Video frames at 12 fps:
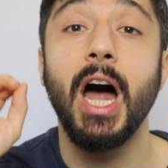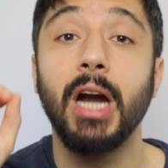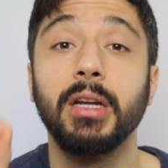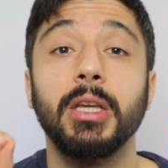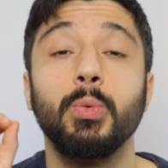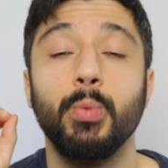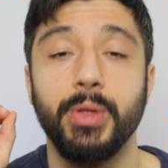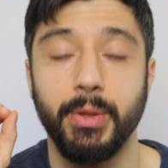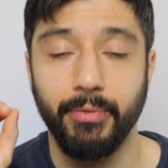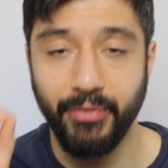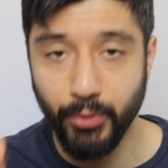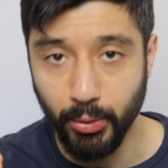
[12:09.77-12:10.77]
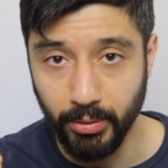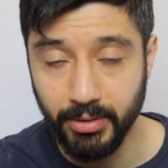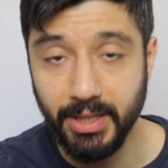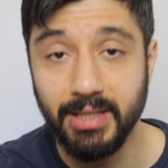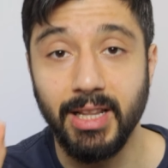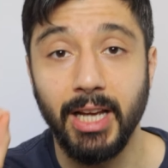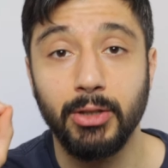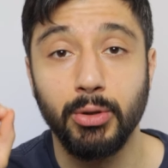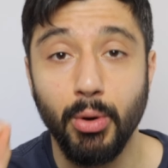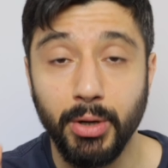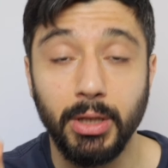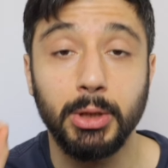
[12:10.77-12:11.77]
Arguing with a fool is like
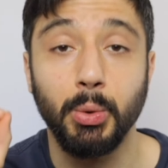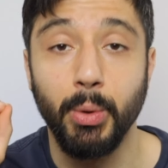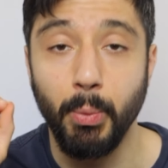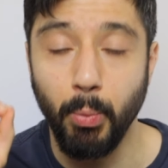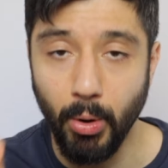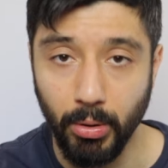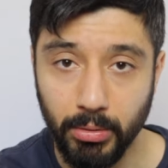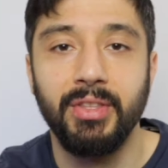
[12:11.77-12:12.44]
talking to a wall.